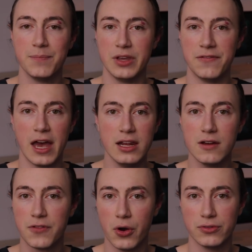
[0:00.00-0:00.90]
if any
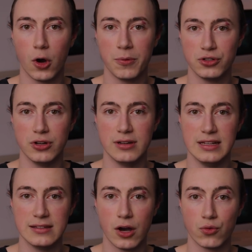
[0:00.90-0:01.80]
of those
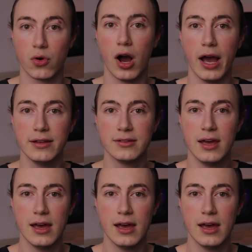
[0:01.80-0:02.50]
opportunities arise,